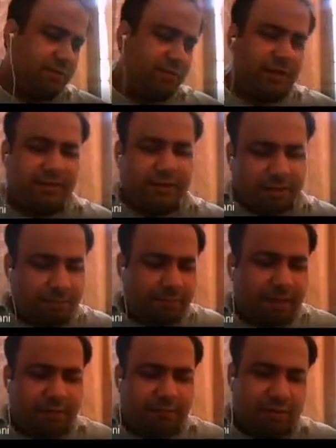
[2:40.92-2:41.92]
you can say
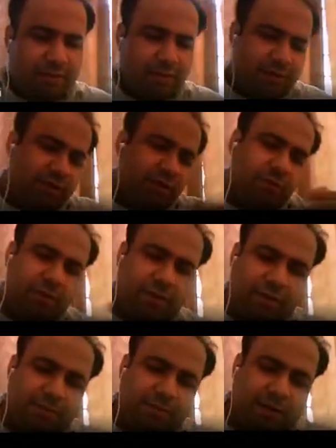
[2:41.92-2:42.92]
compare with the
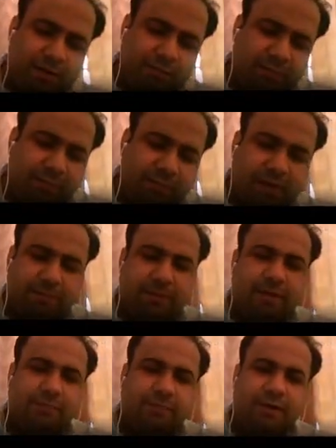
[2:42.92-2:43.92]
duplicate part, maybe
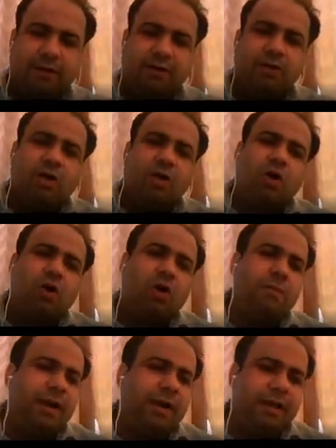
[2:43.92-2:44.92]
replica part,
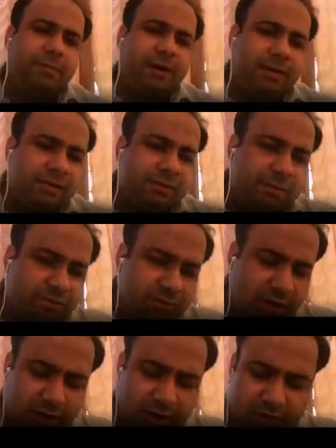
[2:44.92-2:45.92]
or magnetic particle
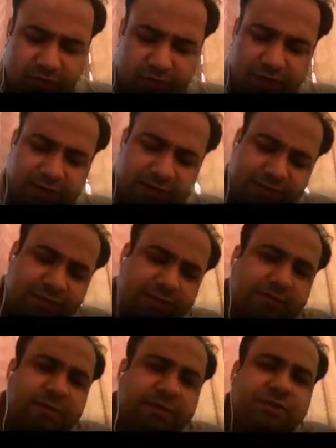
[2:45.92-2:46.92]
inspection, ultrasonic
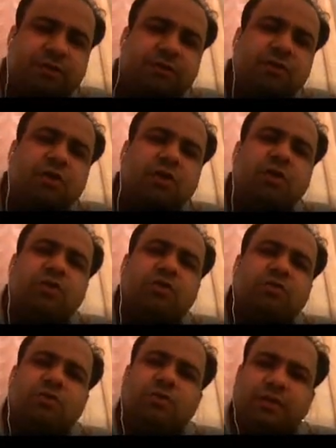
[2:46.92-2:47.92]
testing inspection.
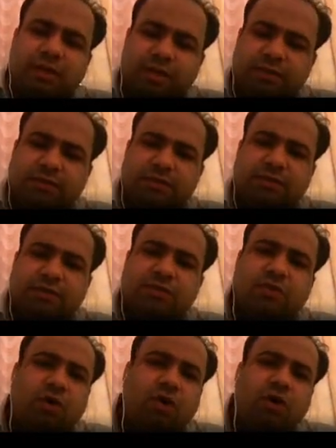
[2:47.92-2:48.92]
So these
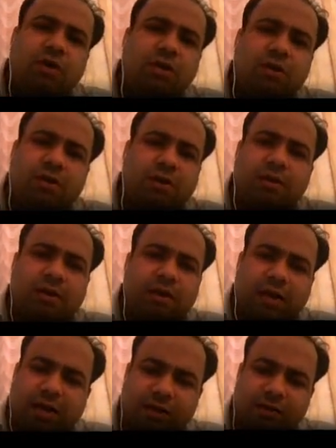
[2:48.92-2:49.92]
all
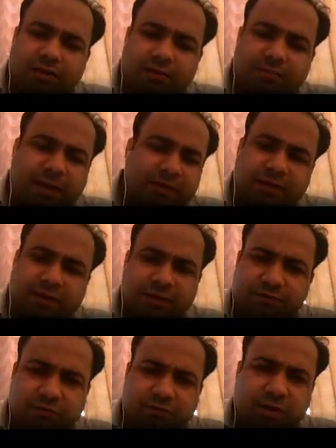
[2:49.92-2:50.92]
are the
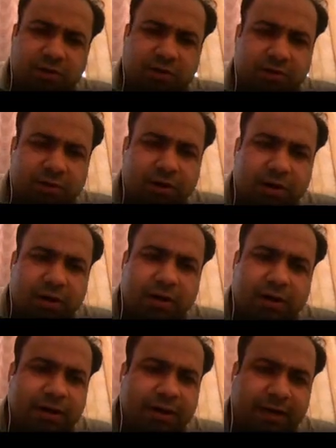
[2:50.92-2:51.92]
methods for
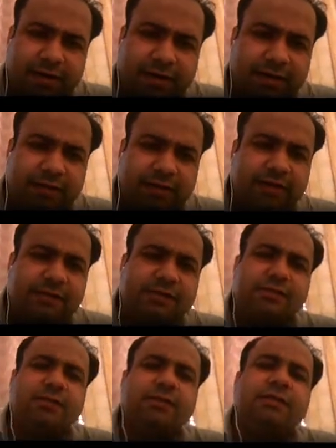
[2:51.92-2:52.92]
detecting
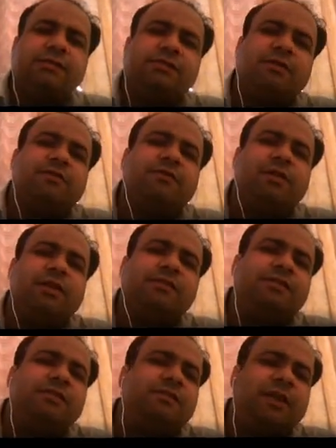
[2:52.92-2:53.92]
this
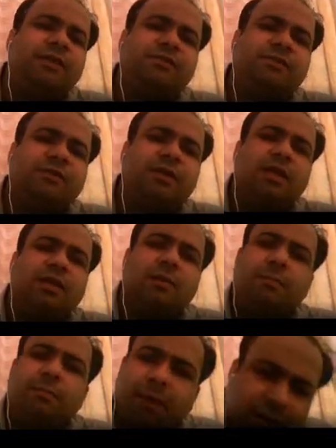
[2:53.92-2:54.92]
surface defects,
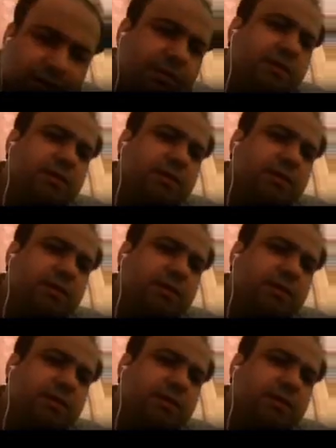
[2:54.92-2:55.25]
but